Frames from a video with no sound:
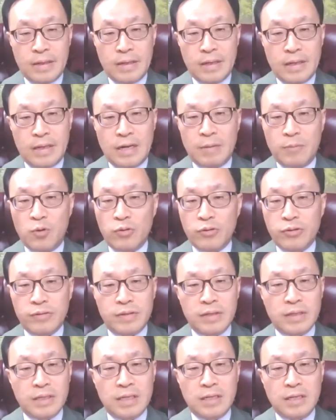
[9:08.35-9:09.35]
And I'm also
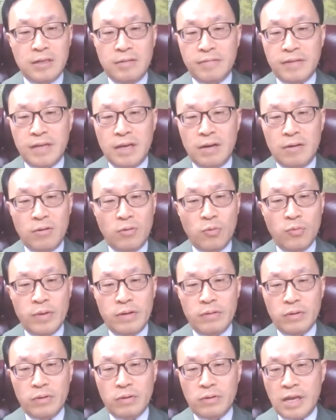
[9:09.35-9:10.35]
thinking of
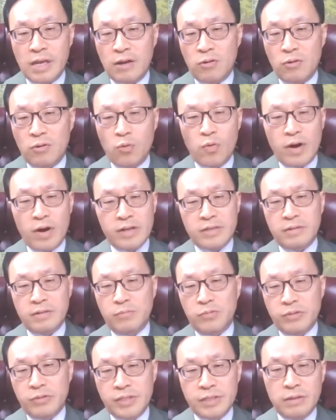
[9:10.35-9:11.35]
Carol
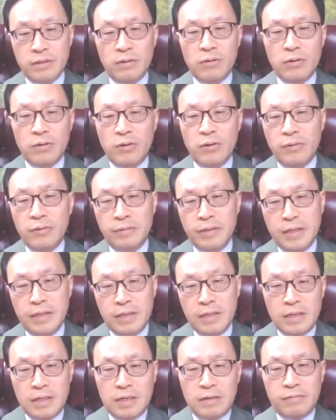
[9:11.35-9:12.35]
Watson Musiolo
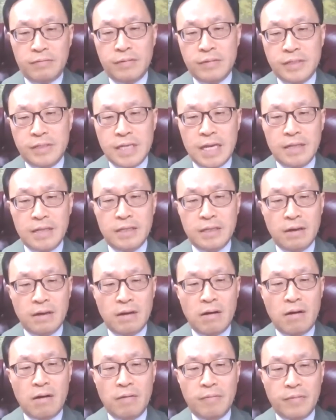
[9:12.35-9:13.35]
for sending
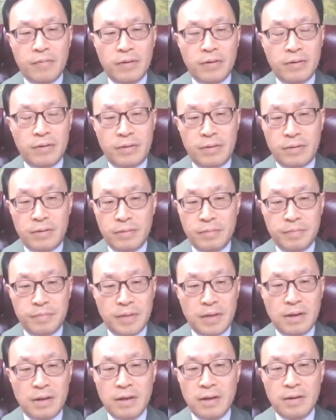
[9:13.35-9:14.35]
off her
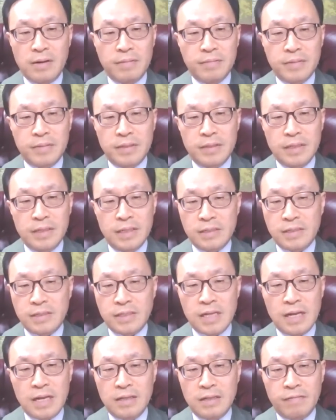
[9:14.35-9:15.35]
beloved
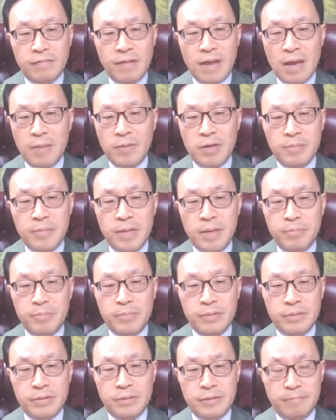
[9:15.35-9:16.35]
extended family
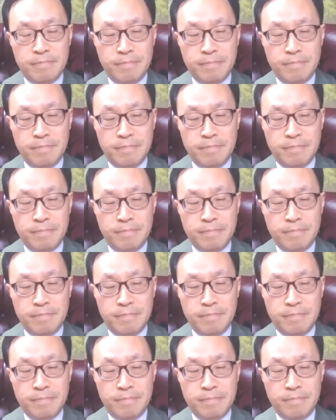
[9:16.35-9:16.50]
members.